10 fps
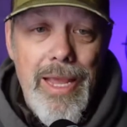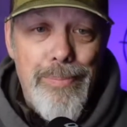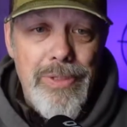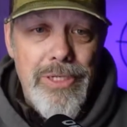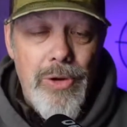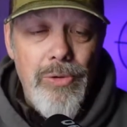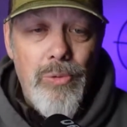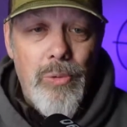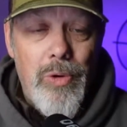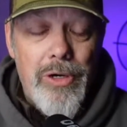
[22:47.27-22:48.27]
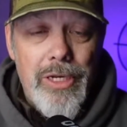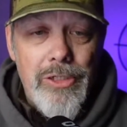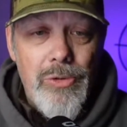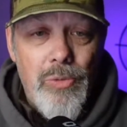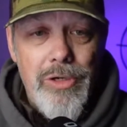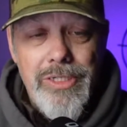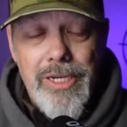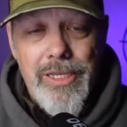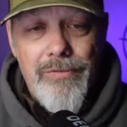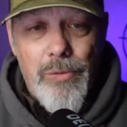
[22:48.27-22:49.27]
episode. We're working towards
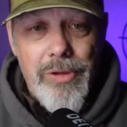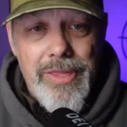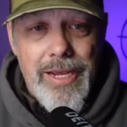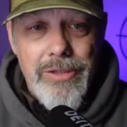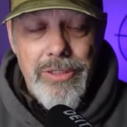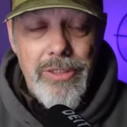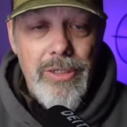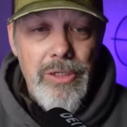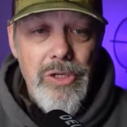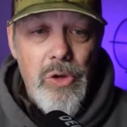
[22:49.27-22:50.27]
getting 4,000